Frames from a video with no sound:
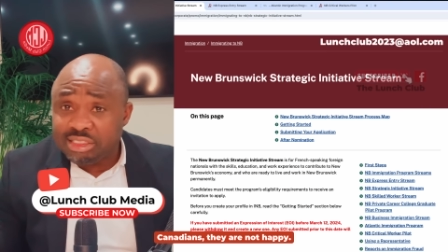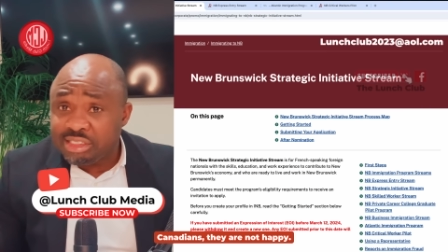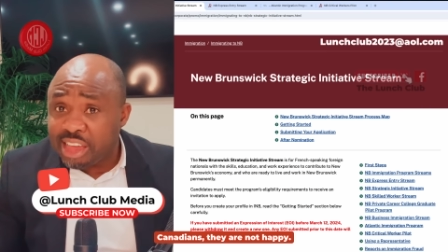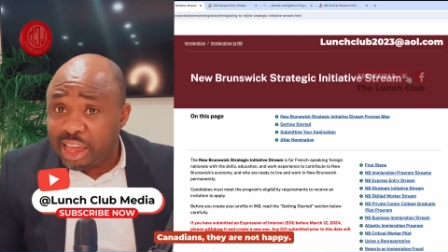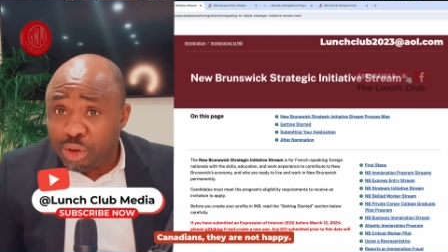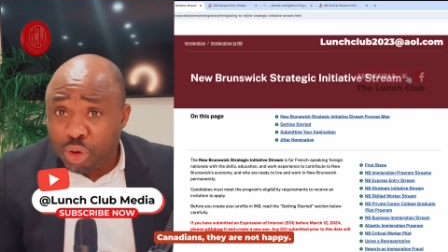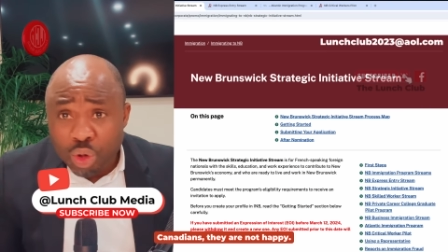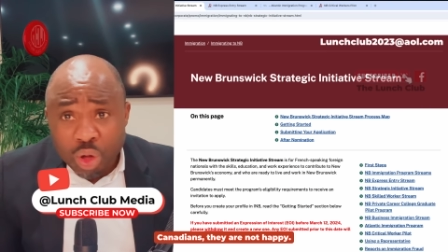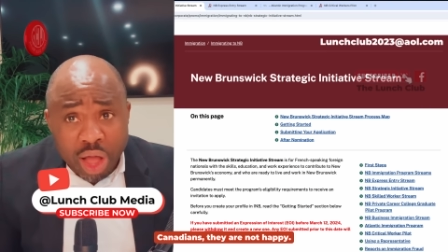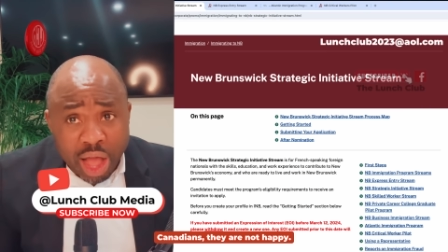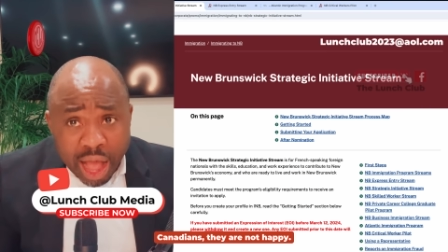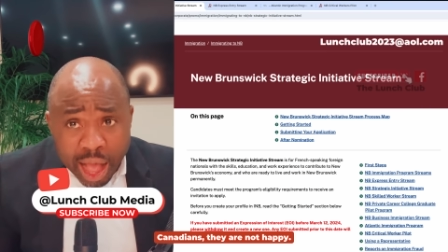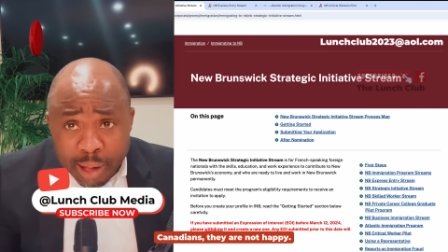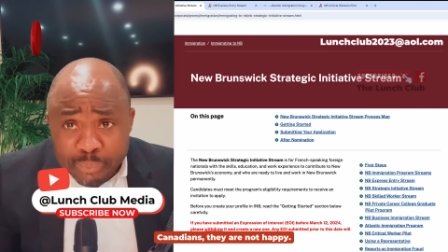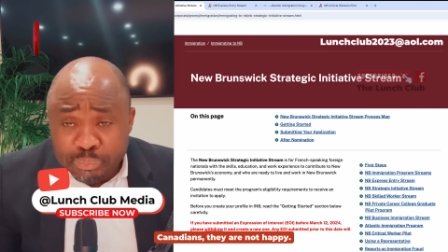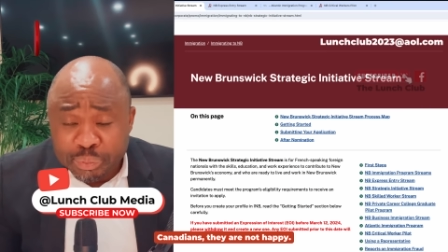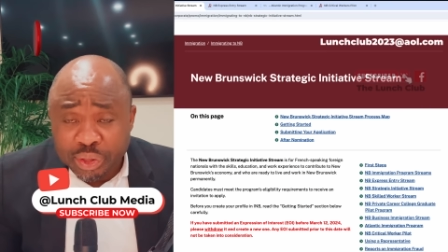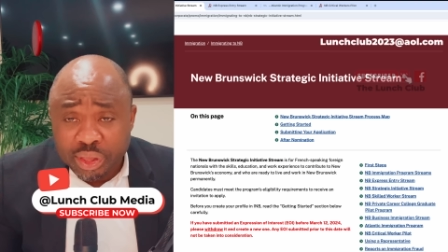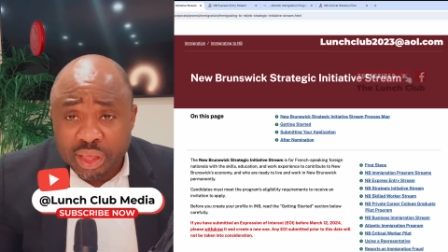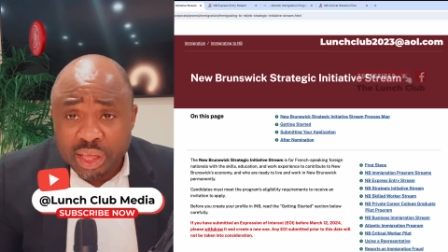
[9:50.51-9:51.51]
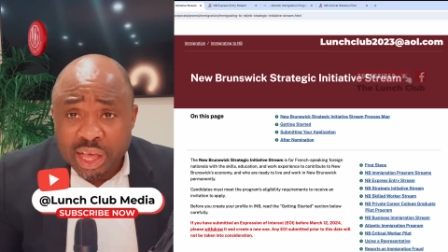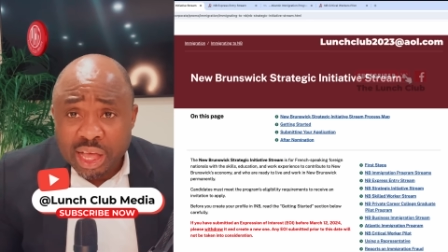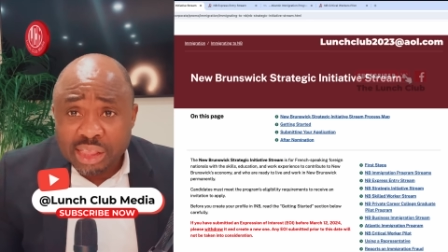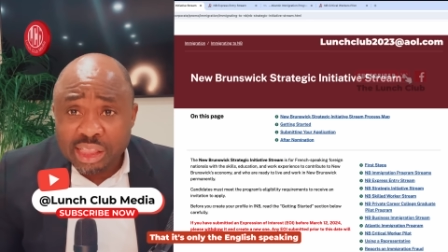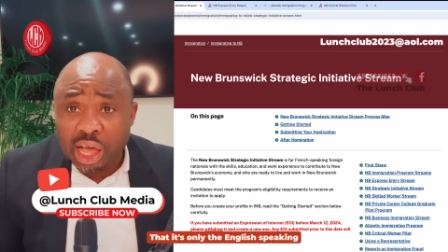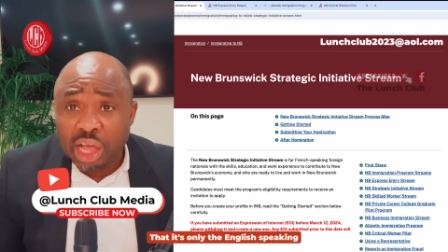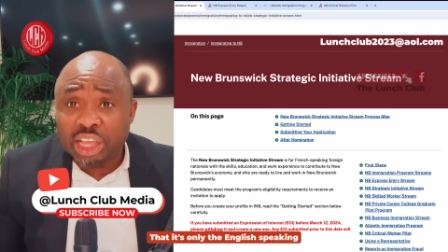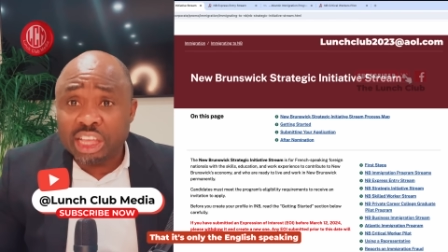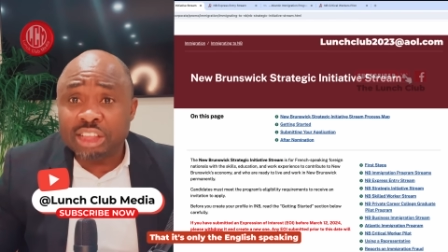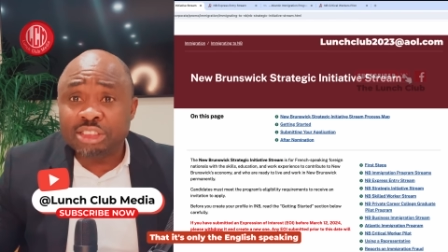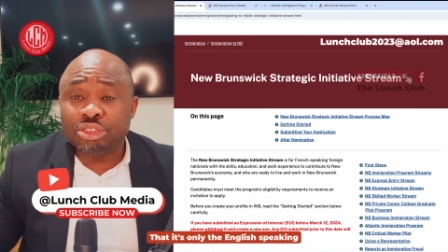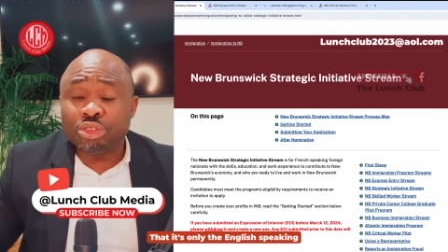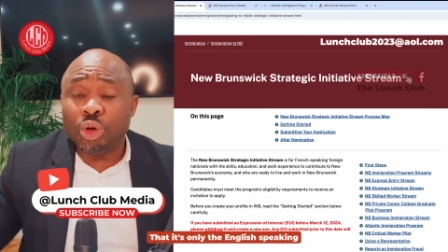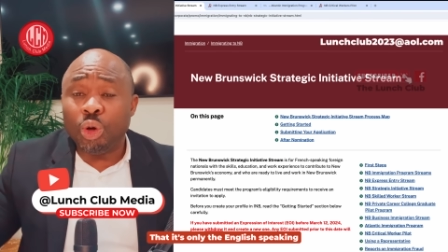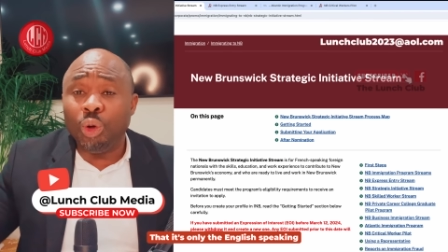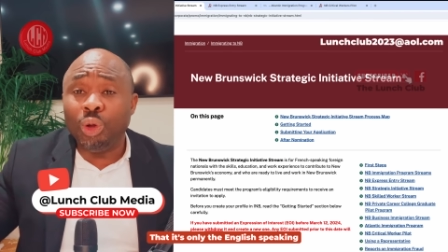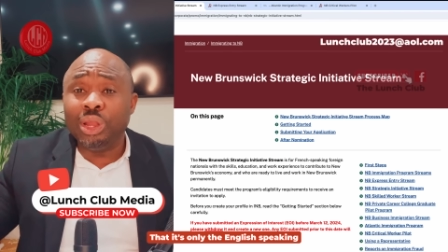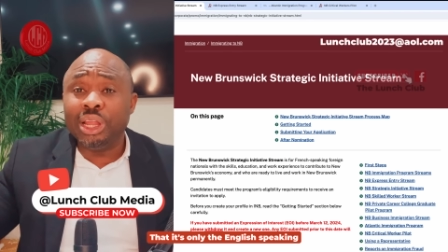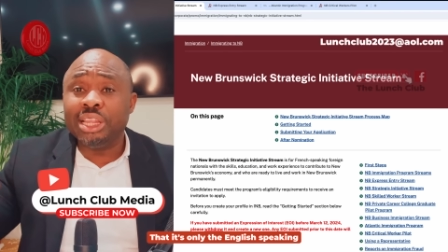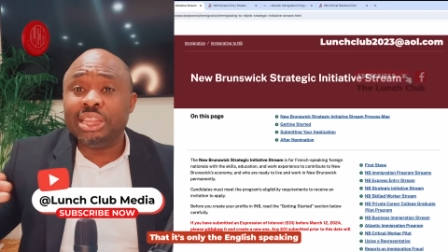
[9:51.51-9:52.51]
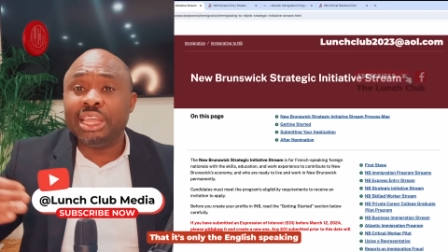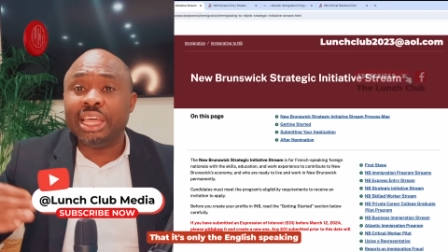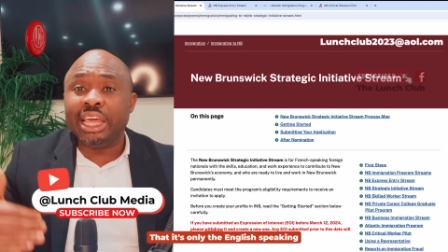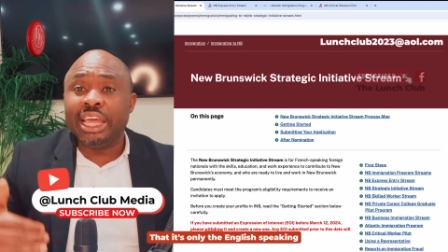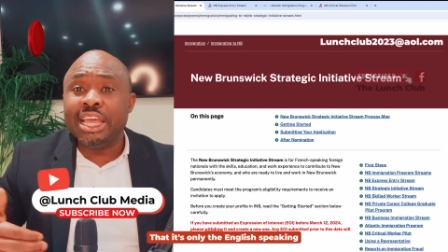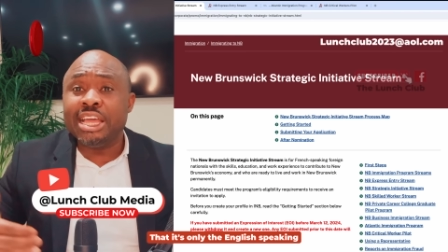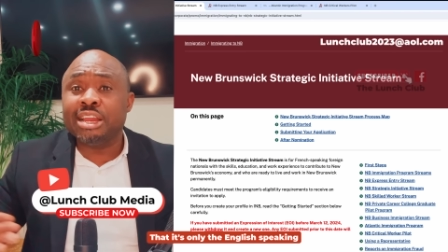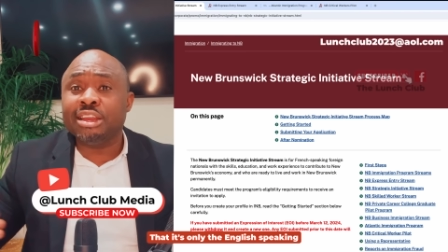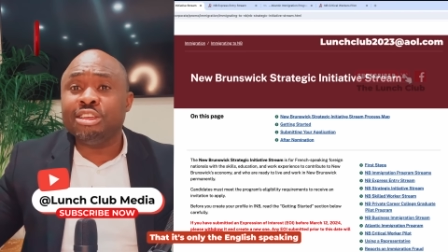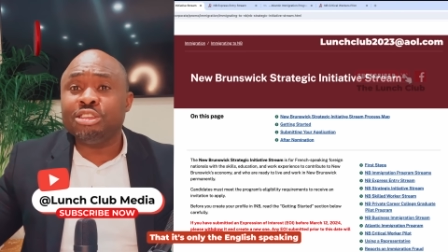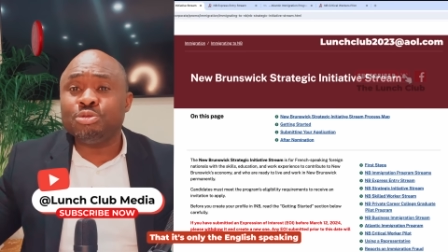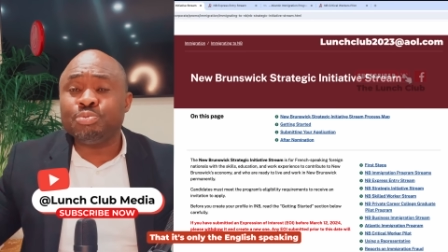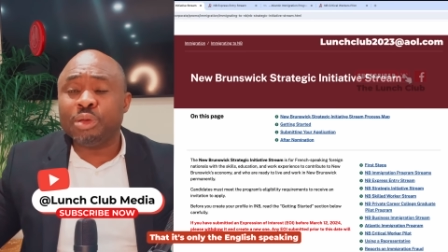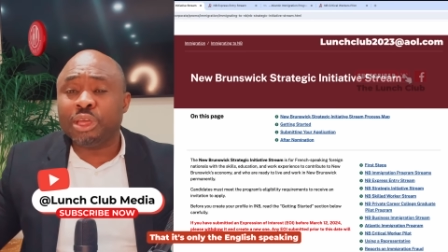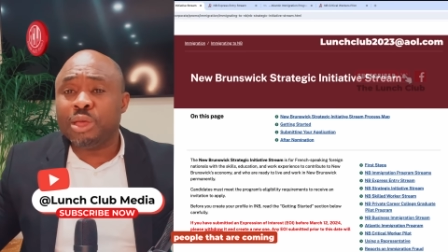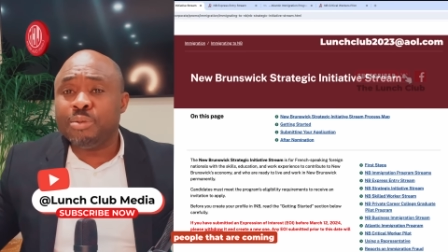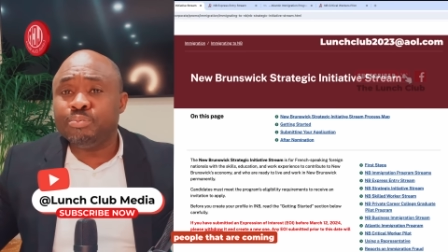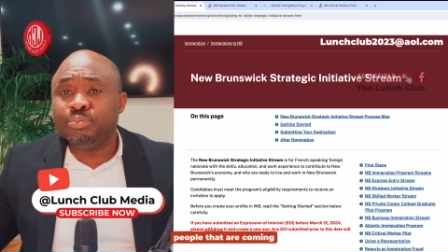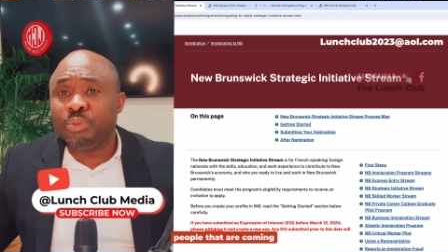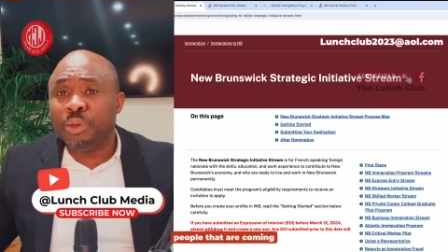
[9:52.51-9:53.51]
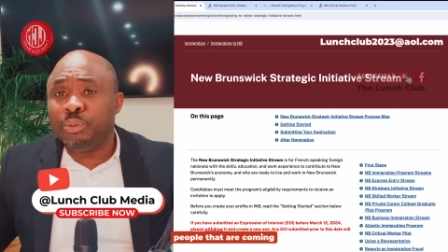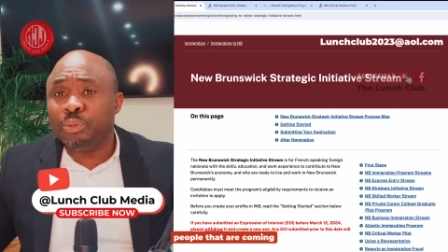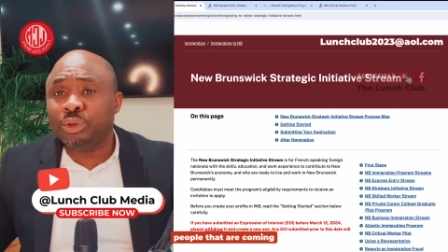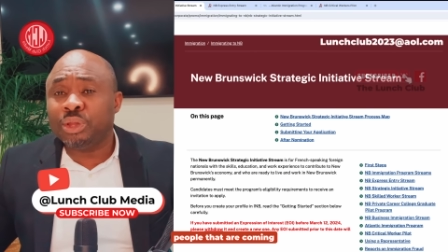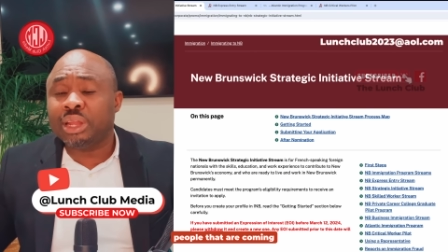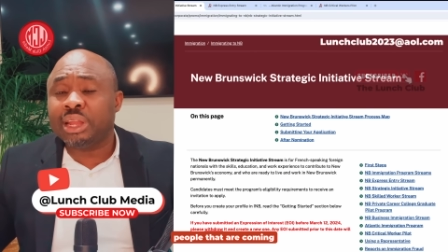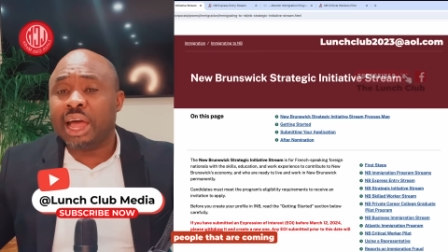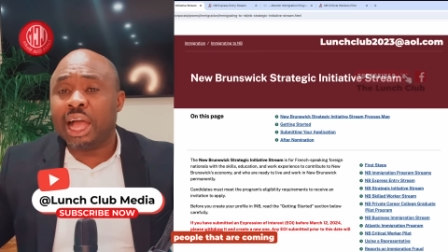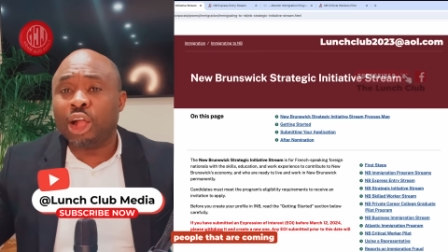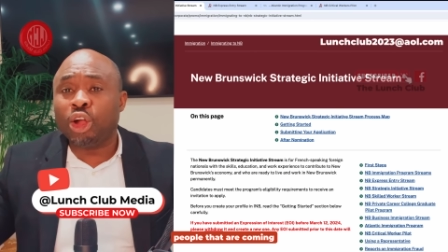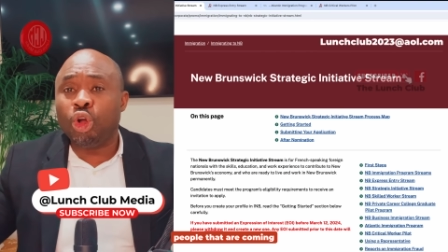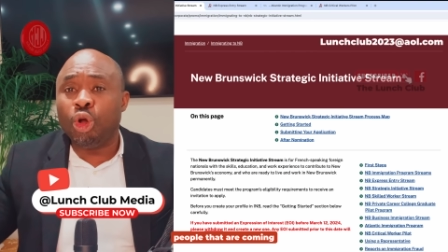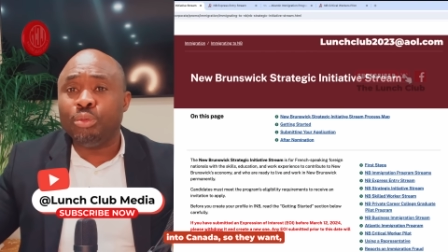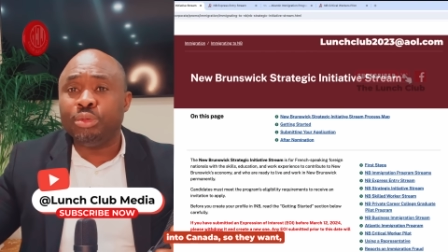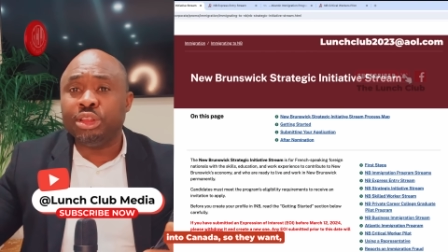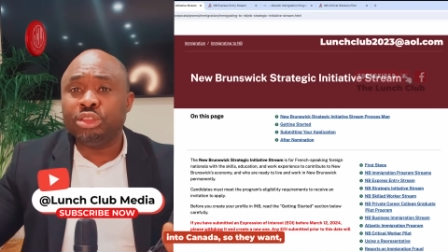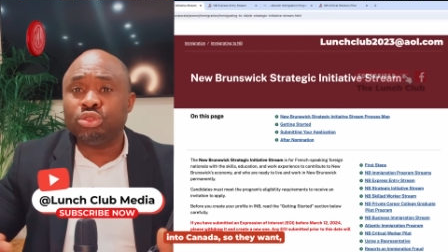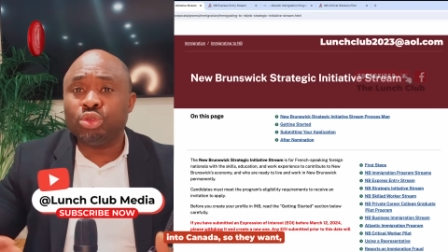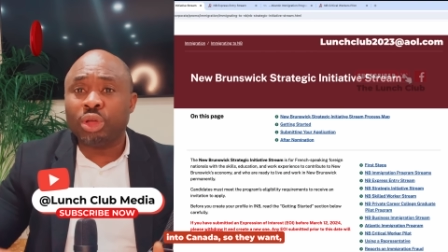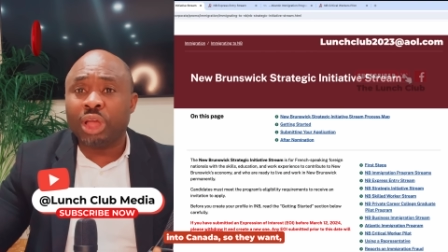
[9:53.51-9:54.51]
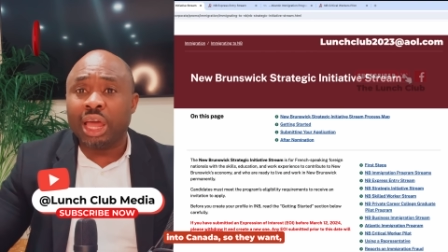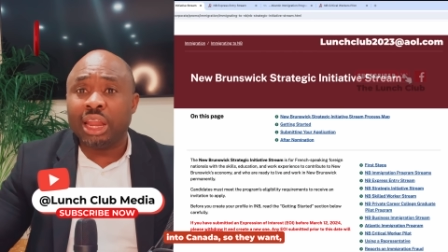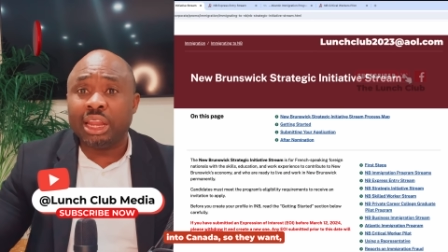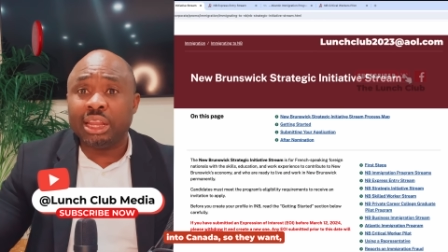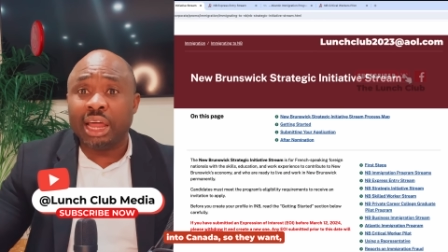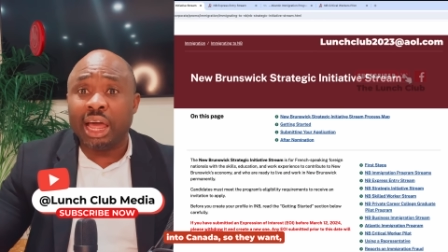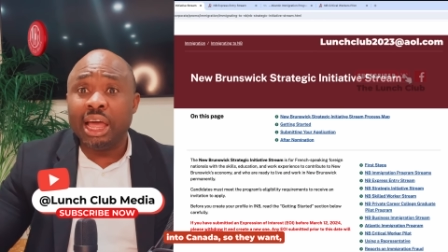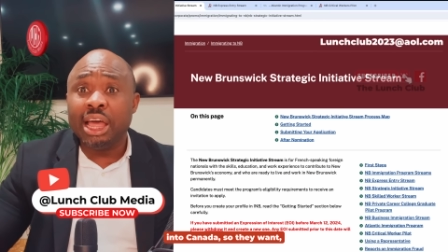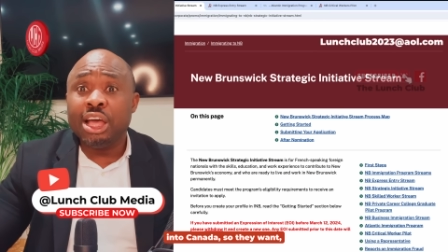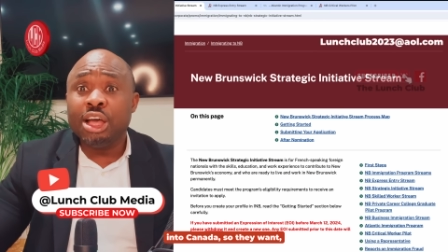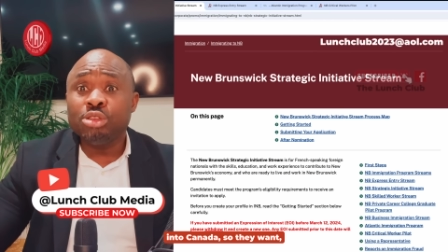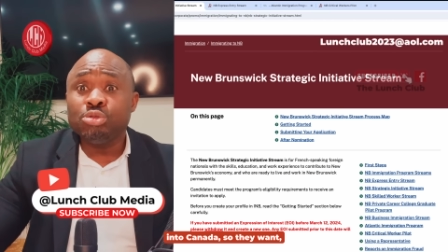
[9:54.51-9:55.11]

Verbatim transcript: they are not happy that it's only the English-speaking people that are coming into Canada.